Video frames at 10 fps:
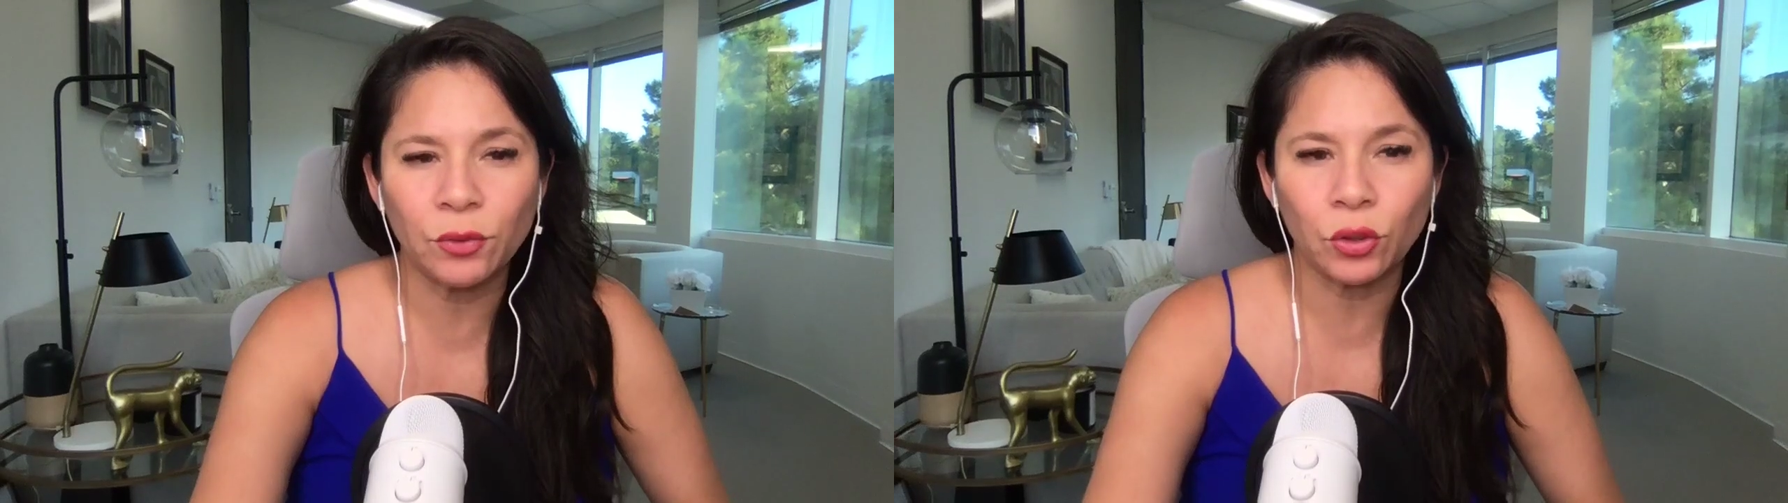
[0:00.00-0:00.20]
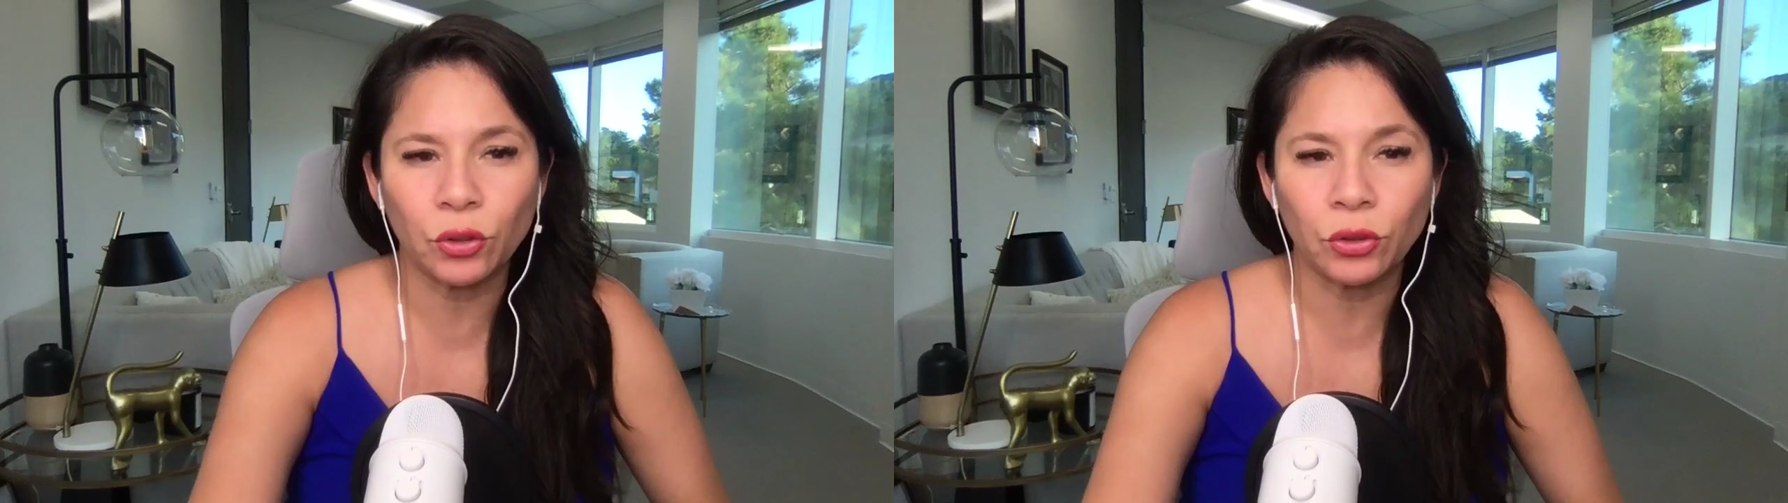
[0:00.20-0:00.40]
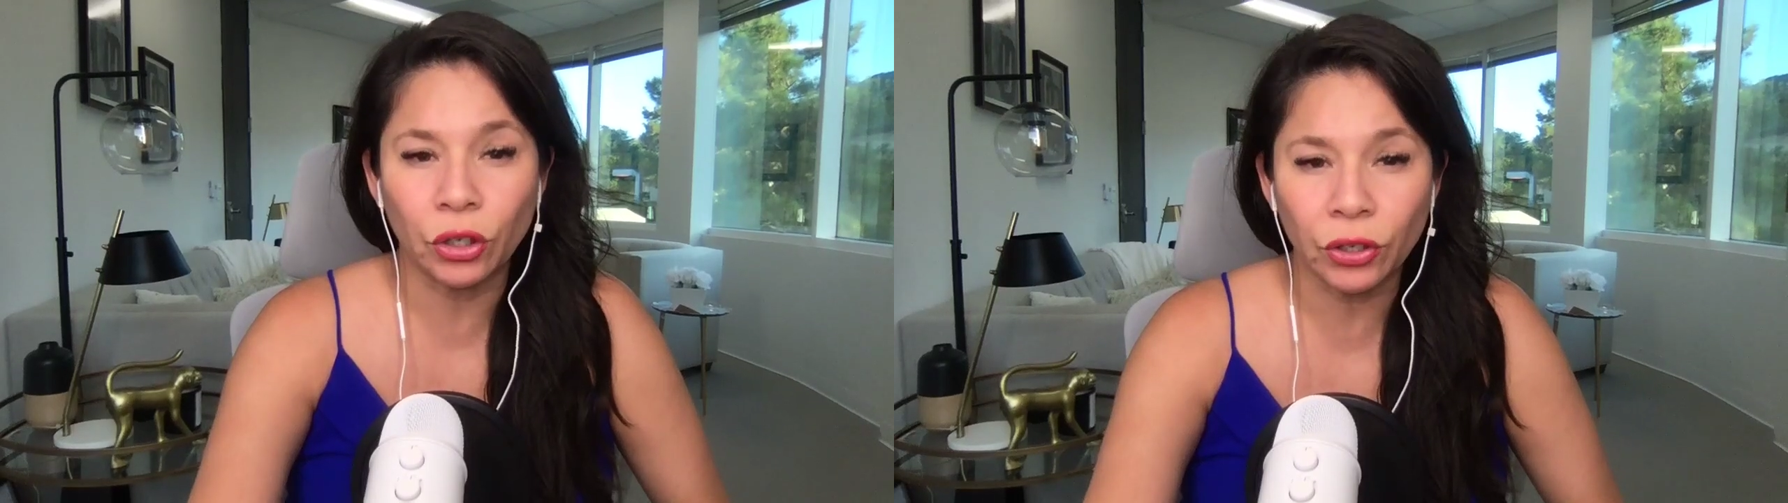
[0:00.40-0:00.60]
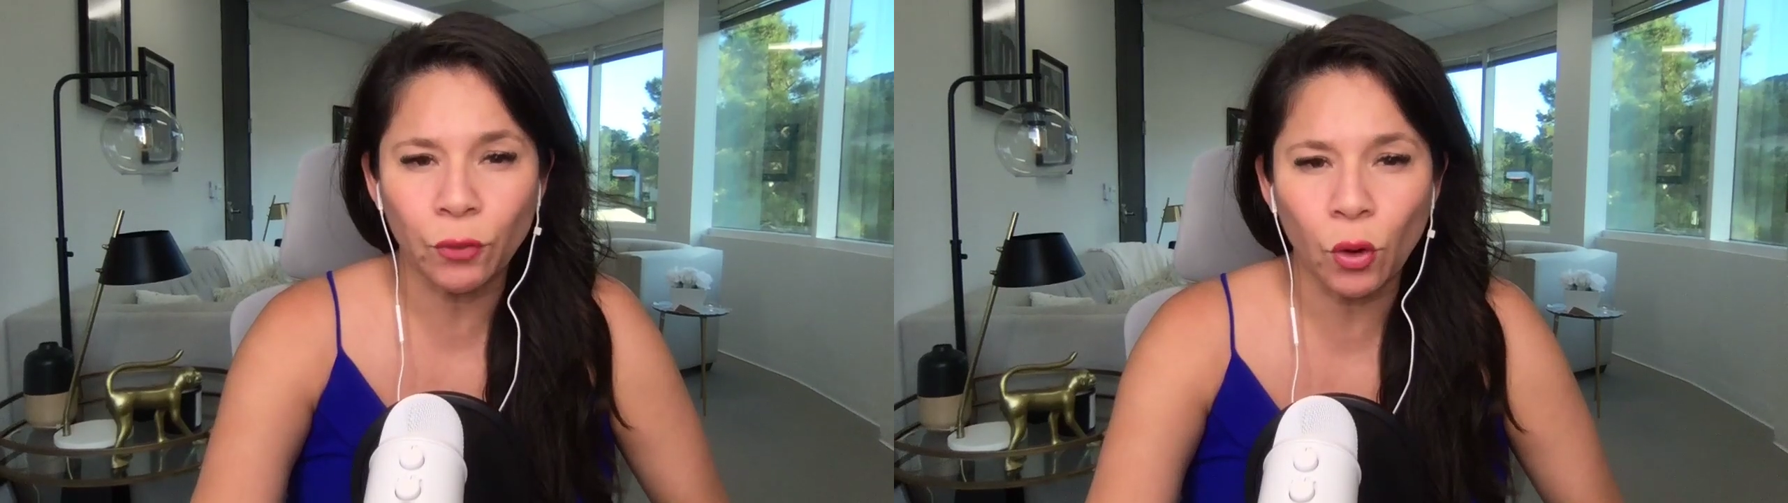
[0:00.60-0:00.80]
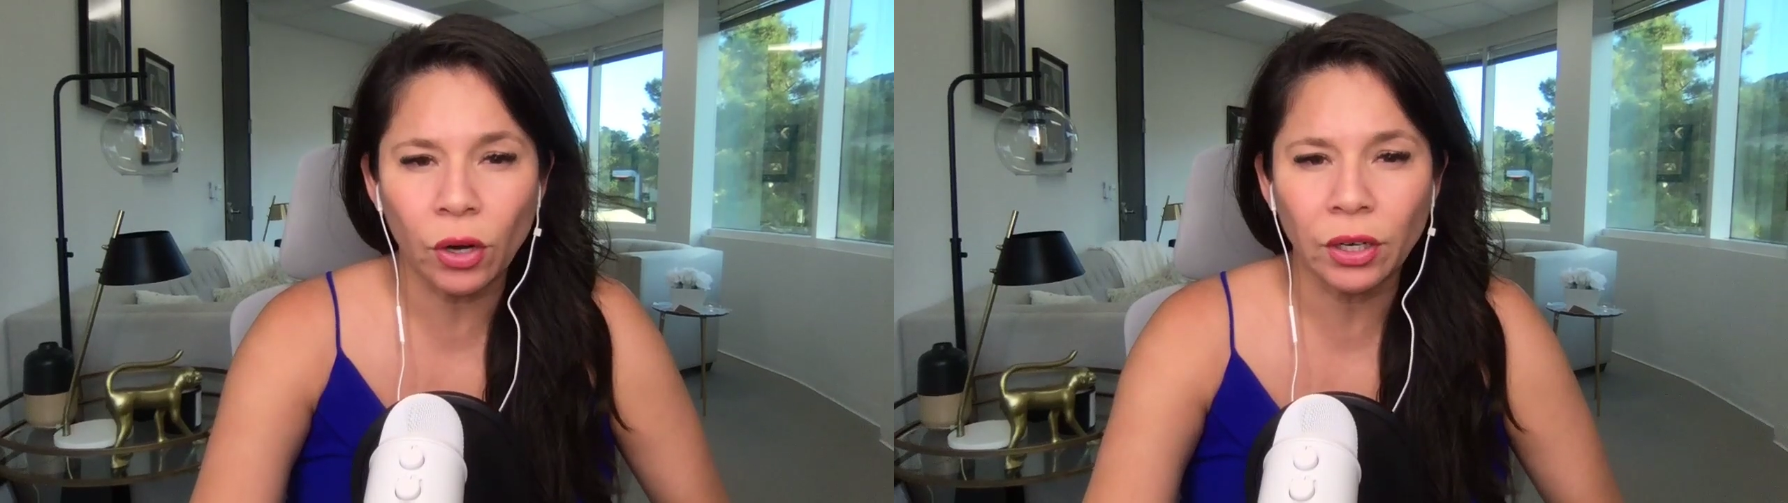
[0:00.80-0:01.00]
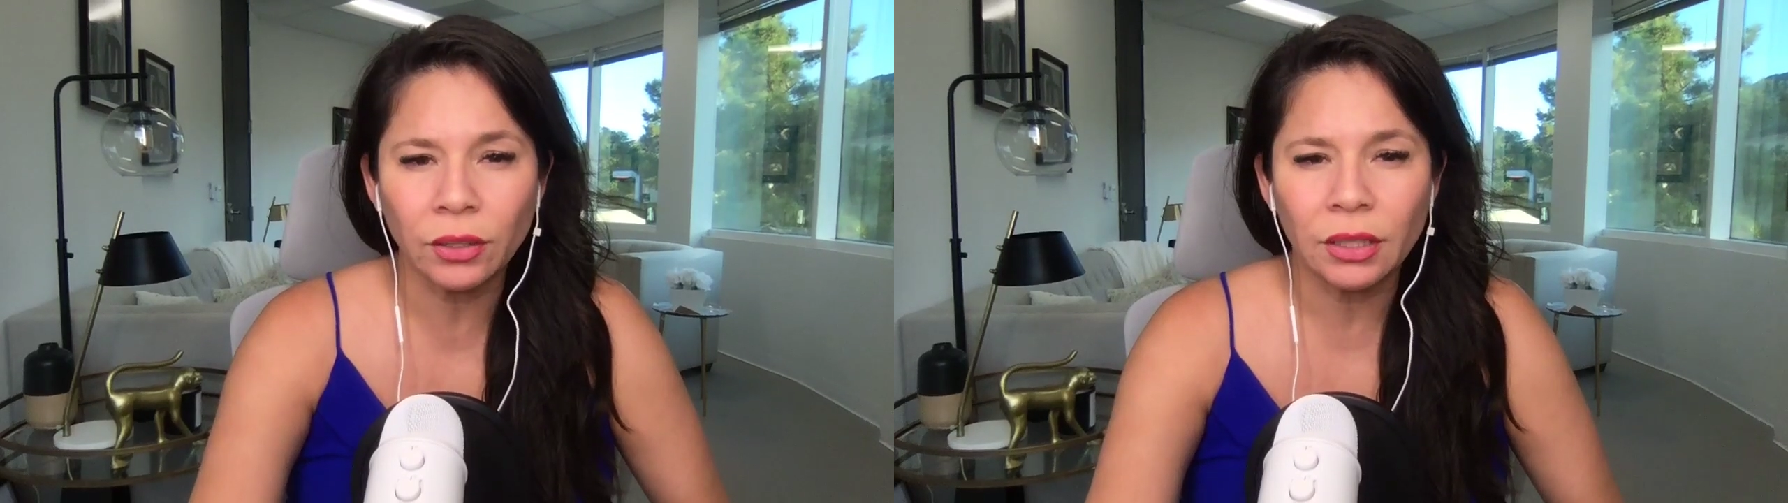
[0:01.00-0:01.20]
through 34,